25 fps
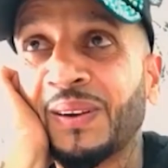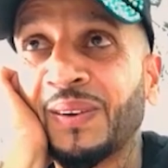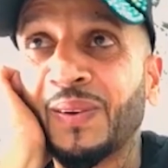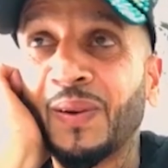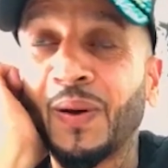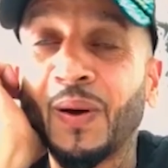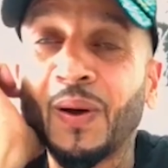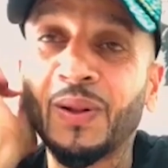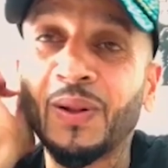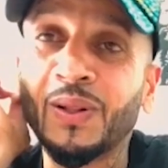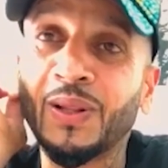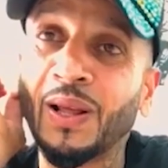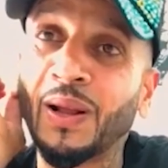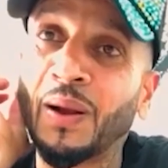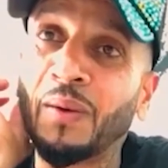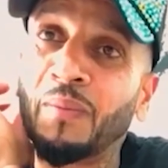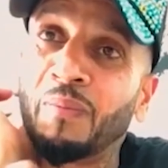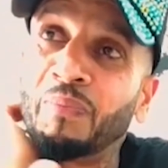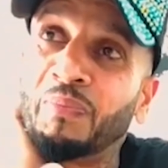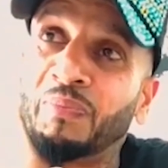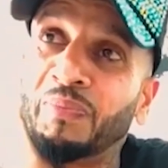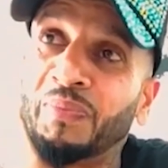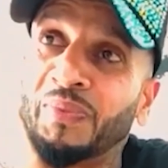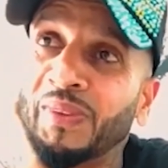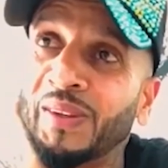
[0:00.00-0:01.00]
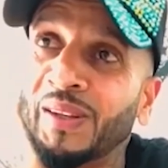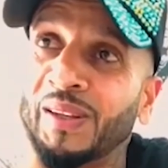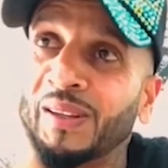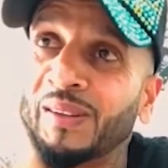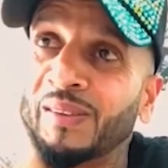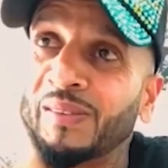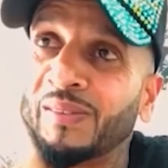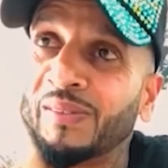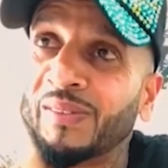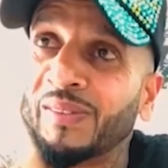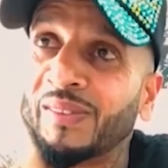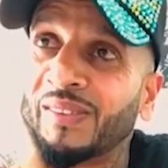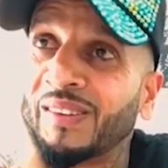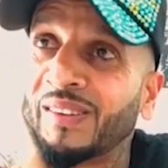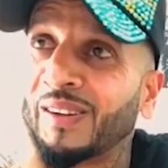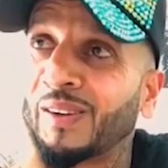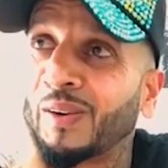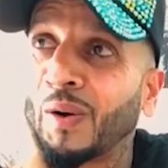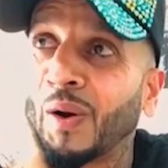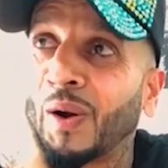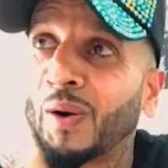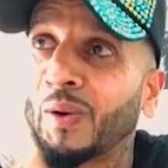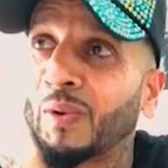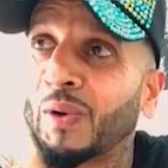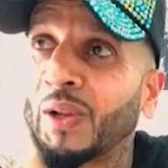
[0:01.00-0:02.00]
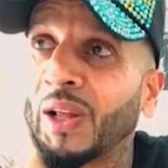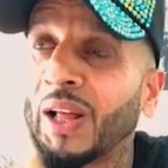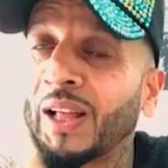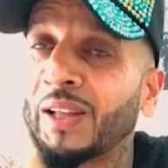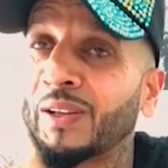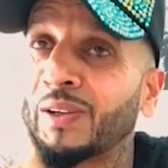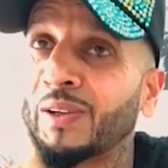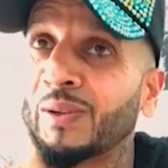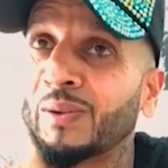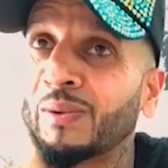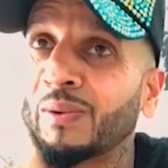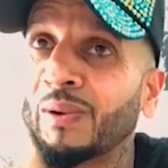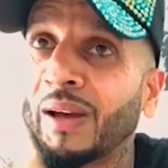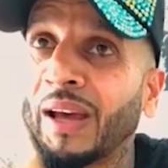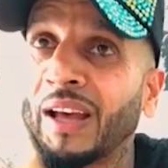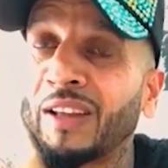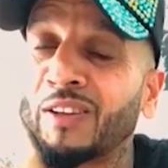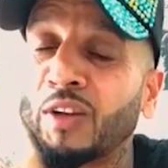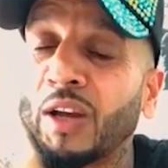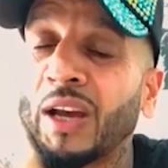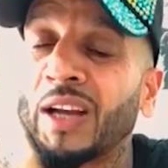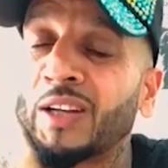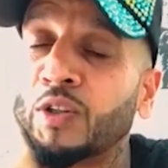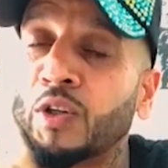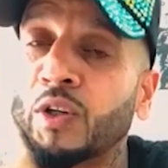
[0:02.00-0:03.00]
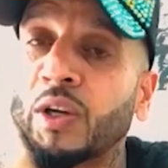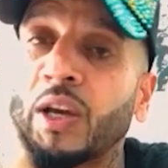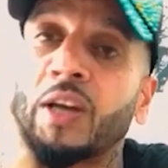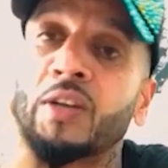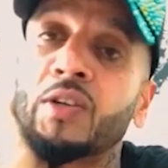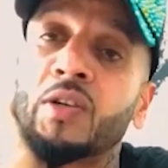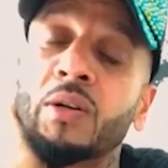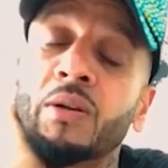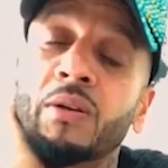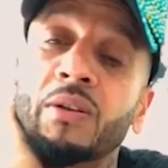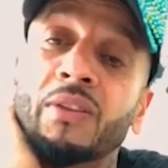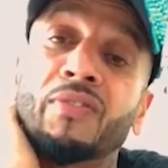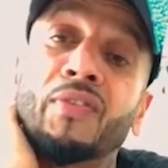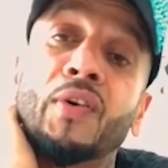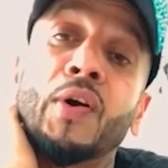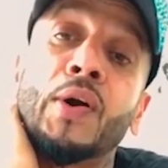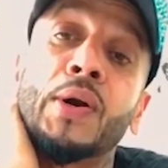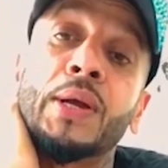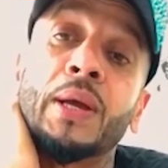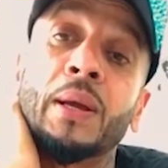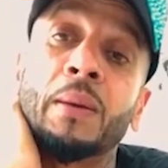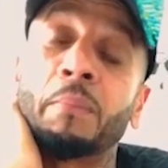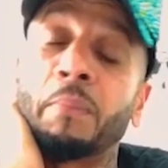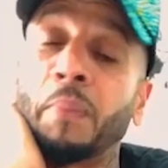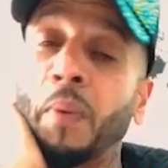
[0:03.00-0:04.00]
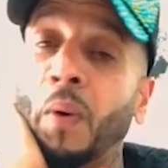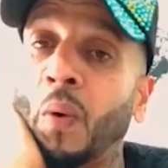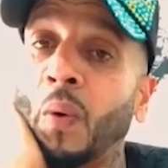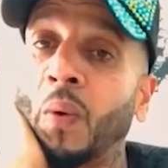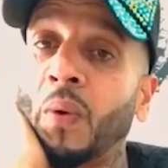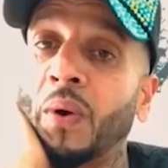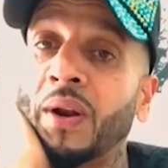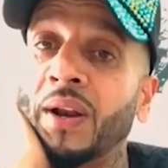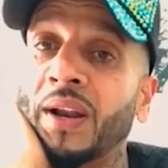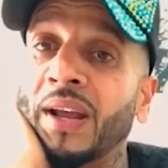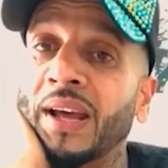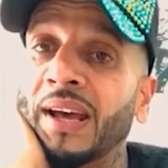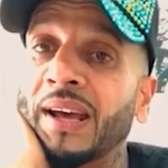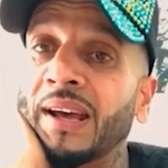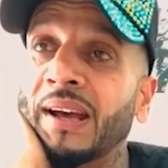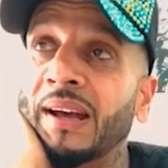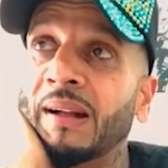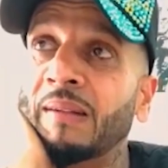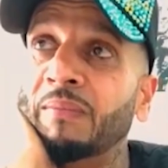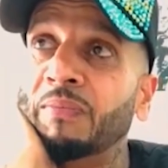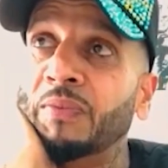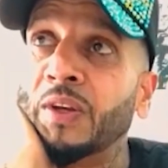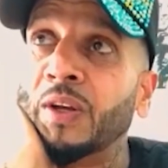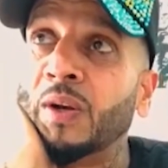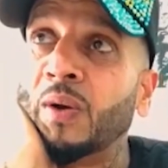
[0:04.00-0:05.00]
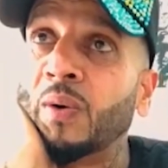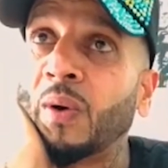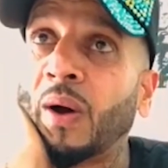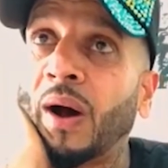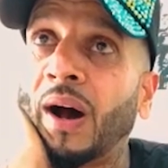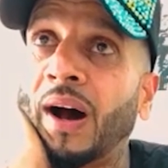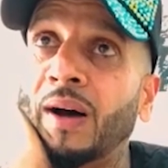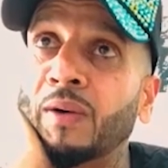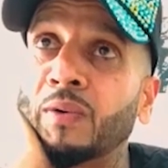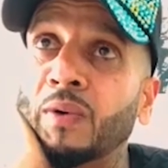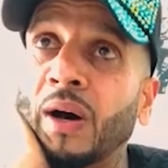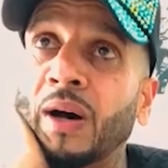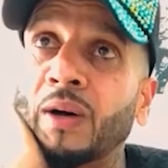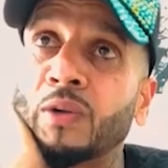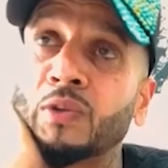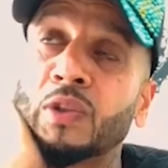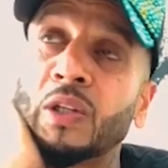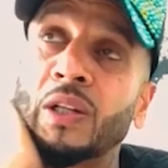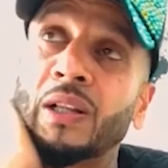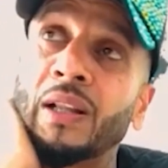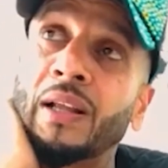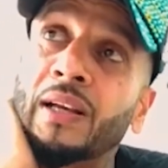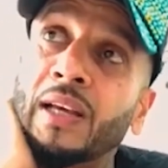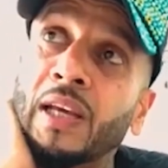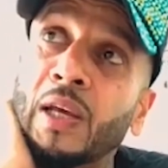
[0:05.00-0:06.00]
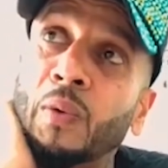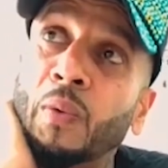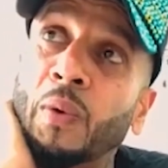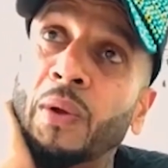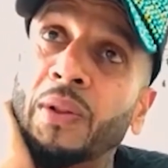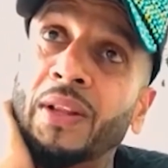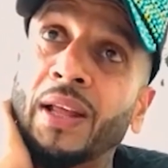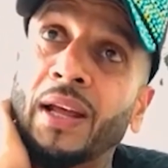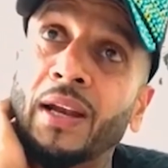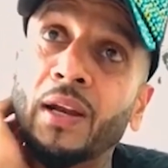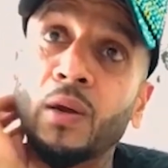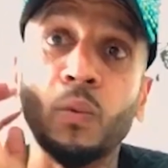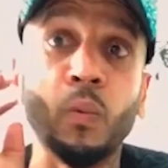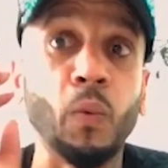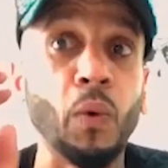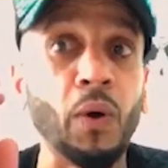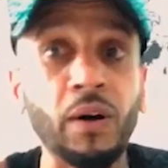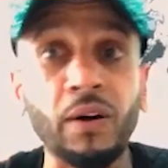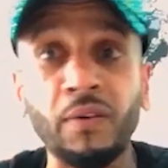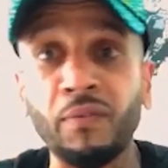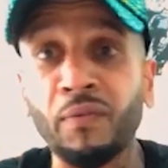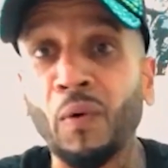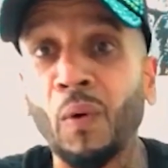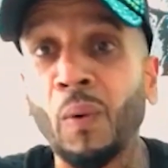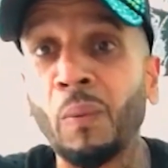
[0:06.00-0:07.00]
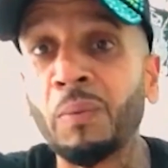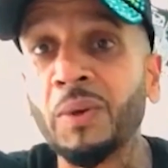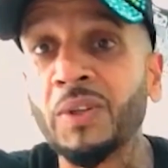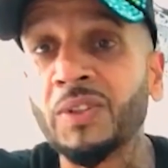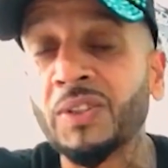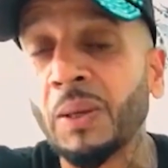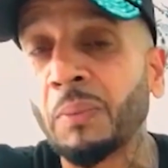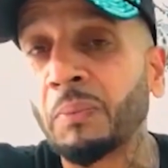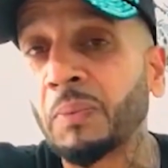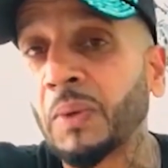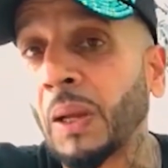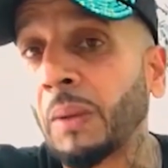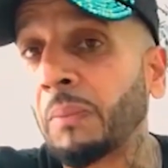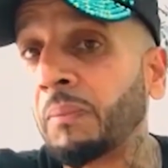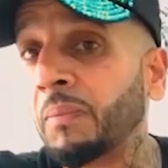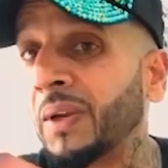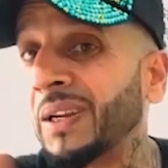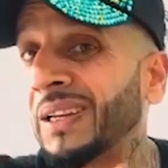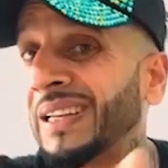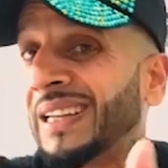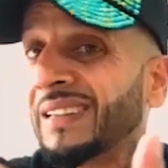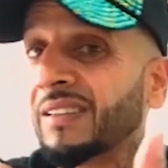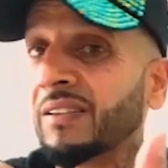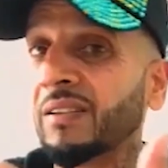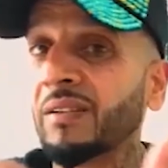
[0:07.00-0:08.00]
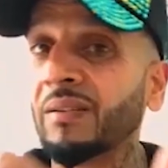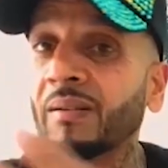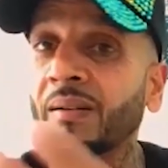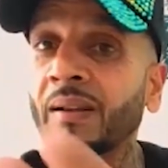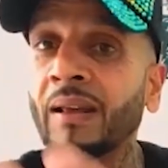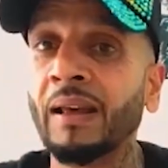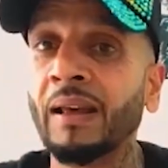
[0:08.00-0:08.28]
not that I'm trying to tell you, education is very important. I was a lucky one that it worked for me. Sometimes it doesn't,